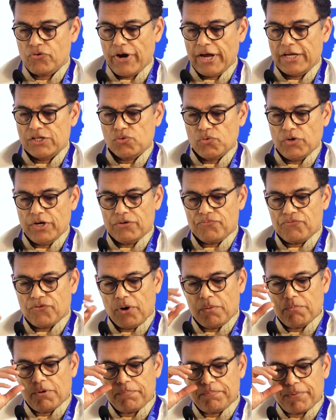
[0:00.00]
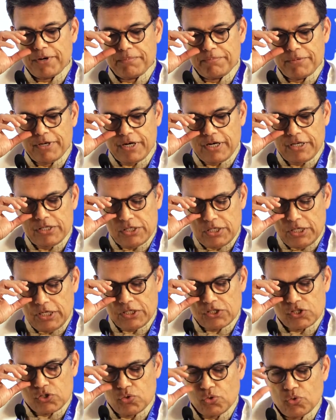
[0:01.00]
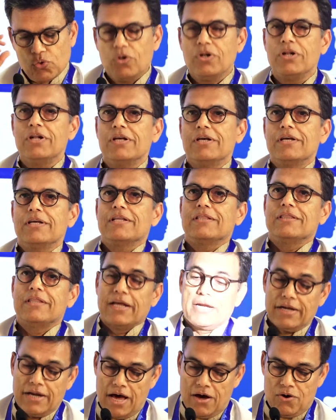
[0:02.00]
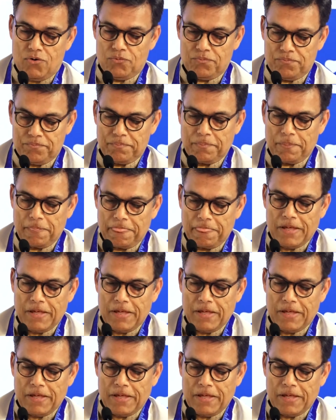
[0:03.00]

graduate from a premier engineering school than now.